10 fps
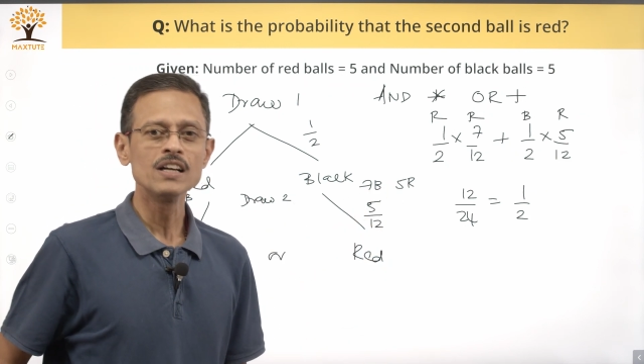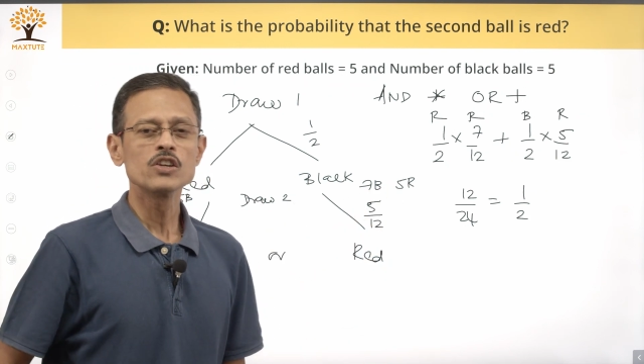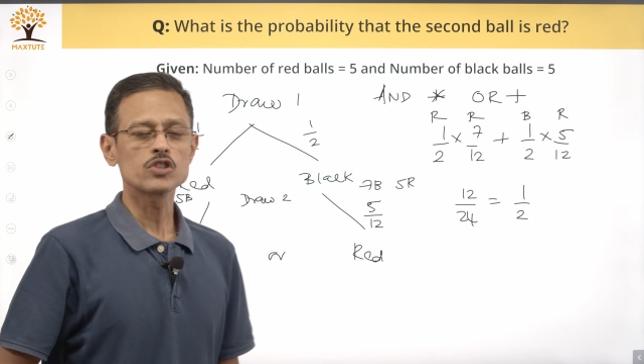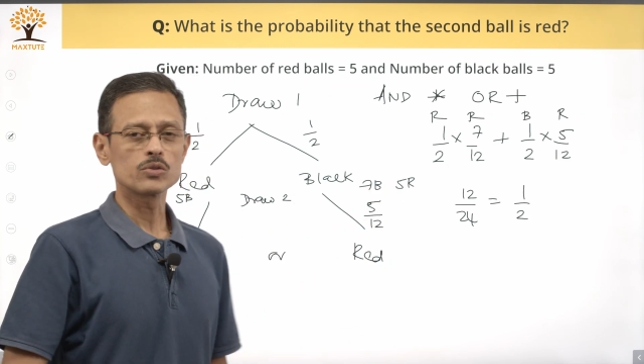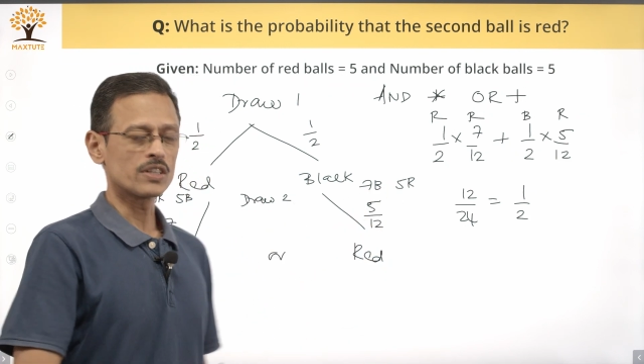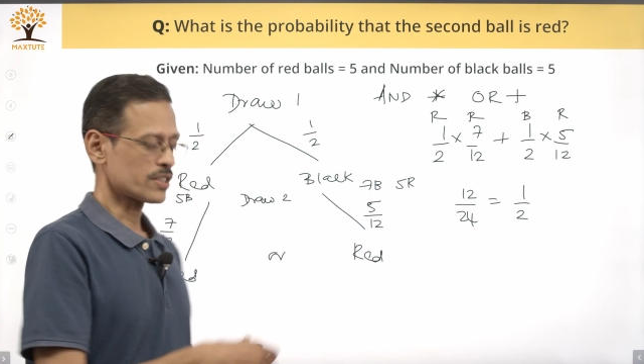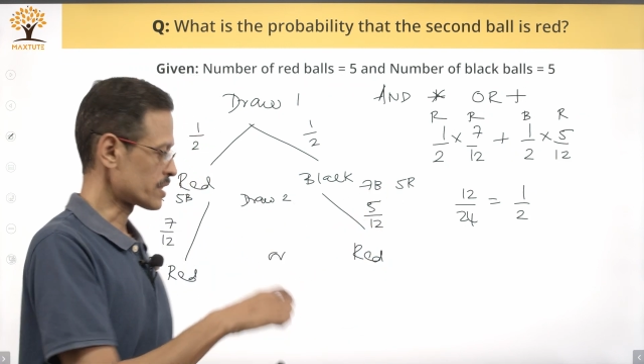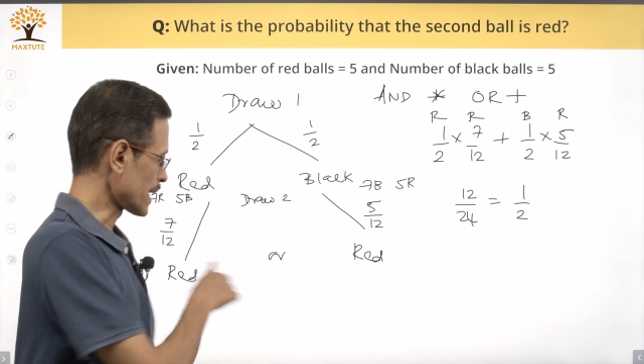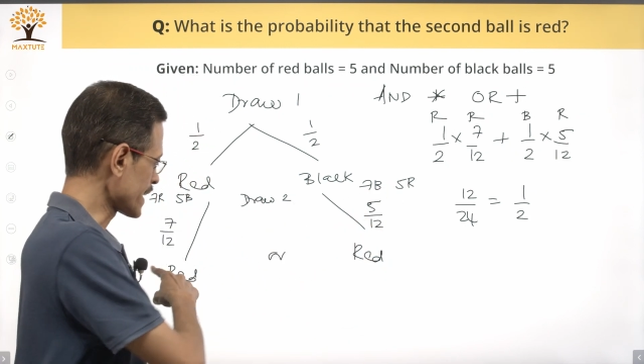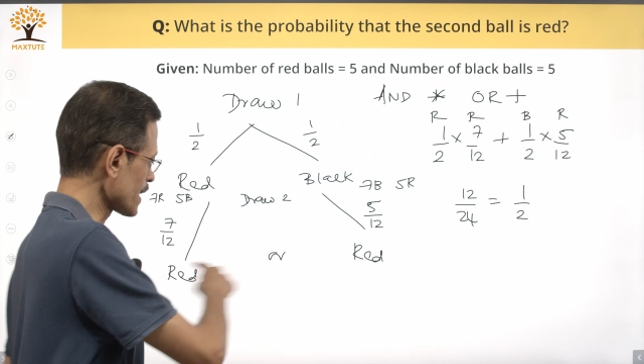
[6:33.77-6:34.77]
So the
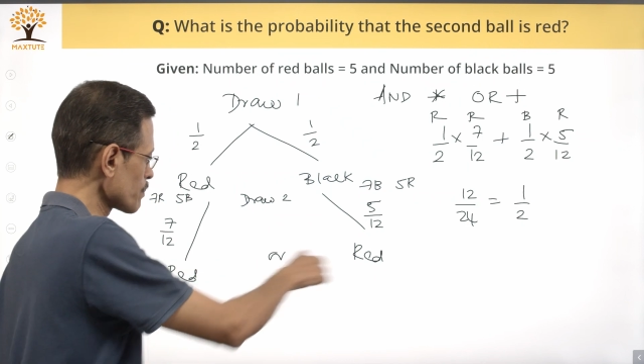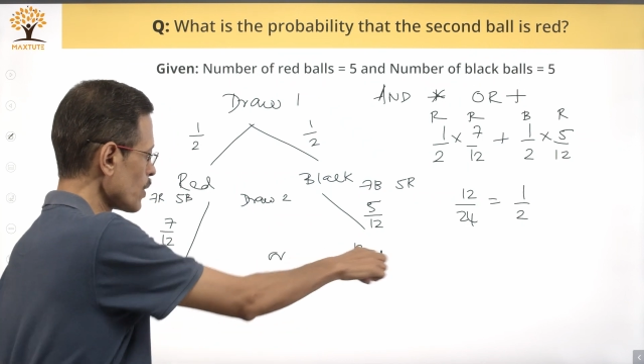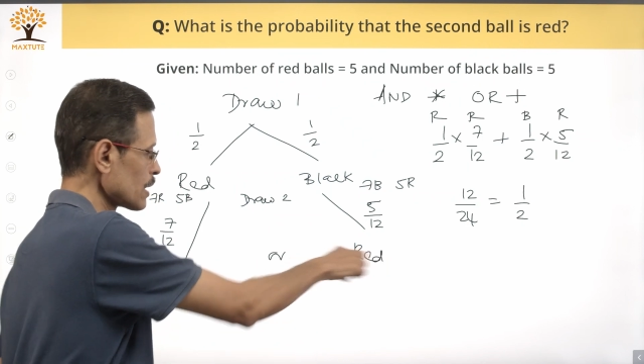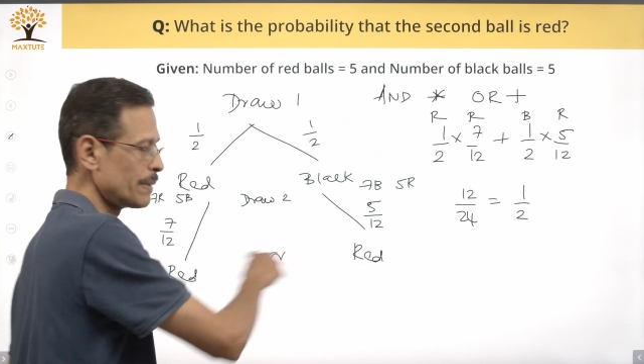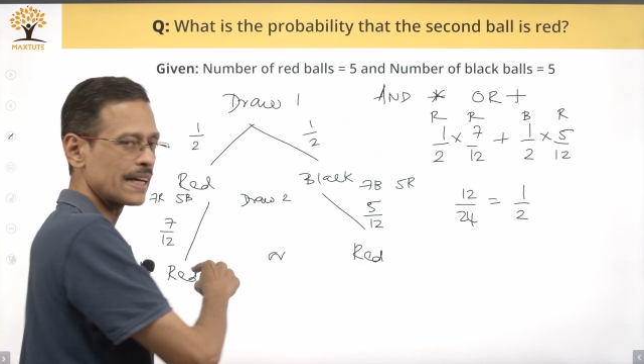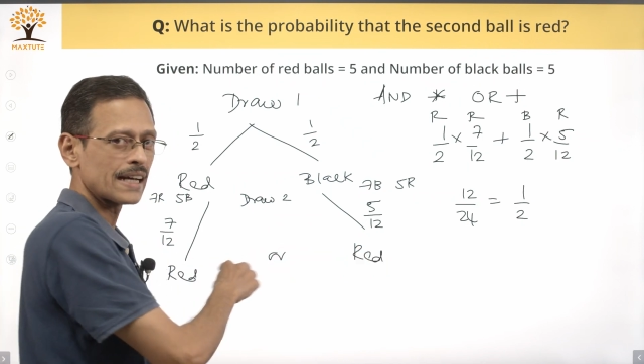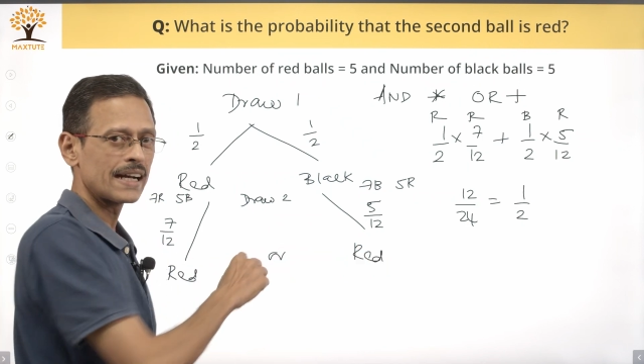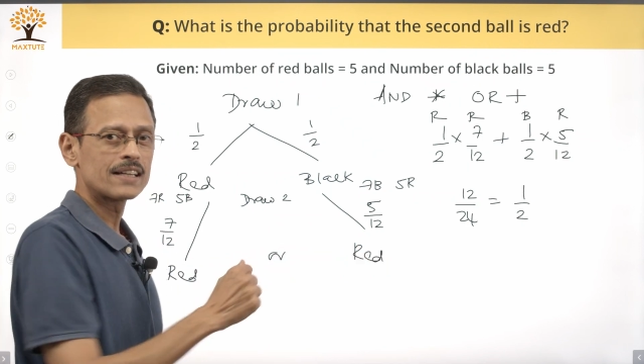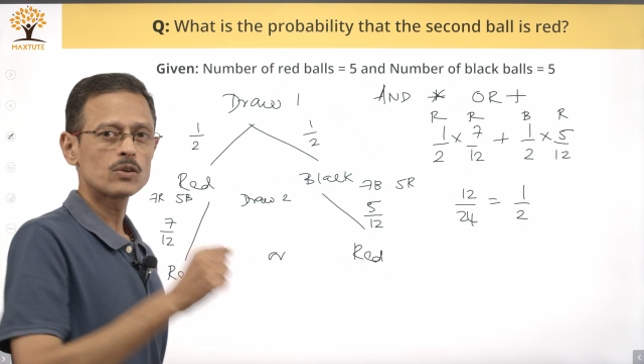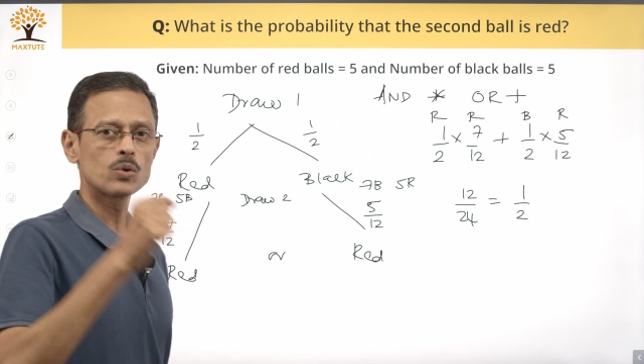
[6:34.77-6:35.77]
second ball being a
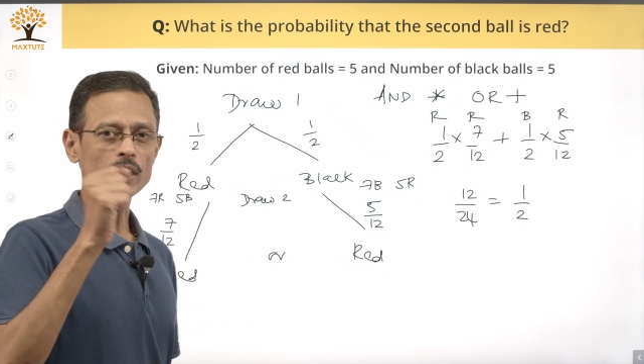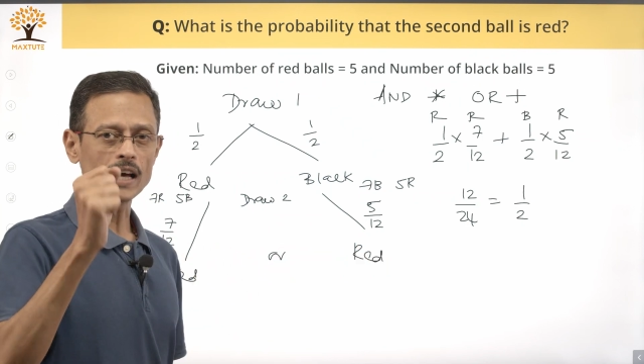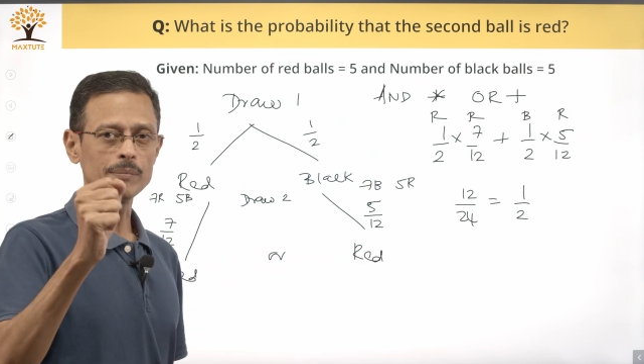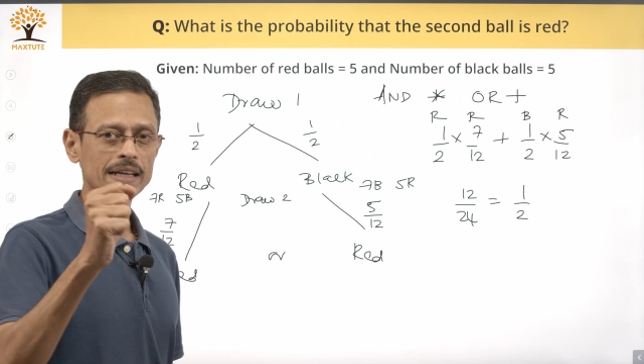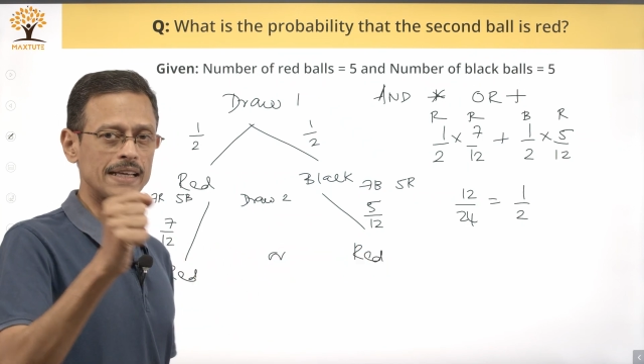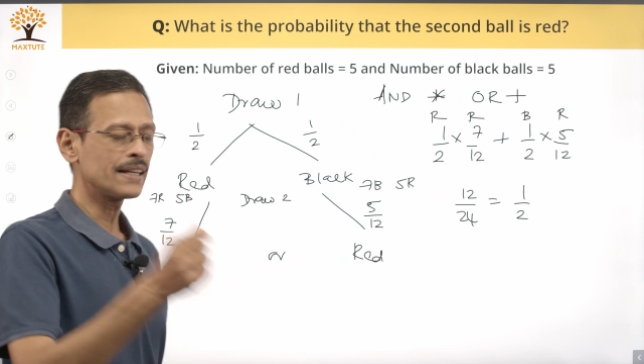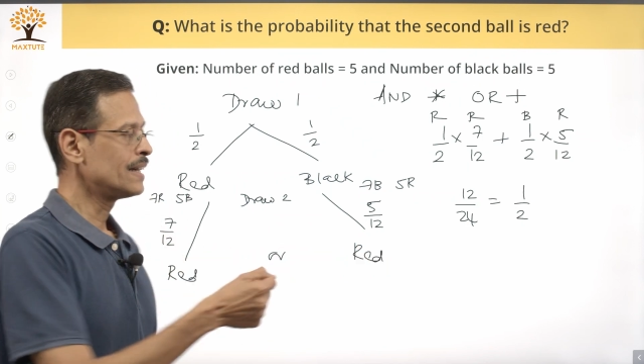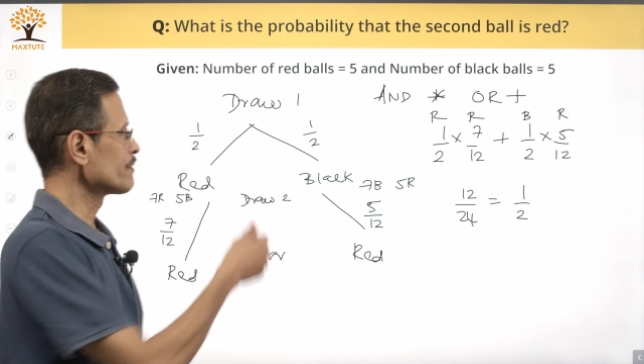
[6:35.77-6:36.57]
red could have been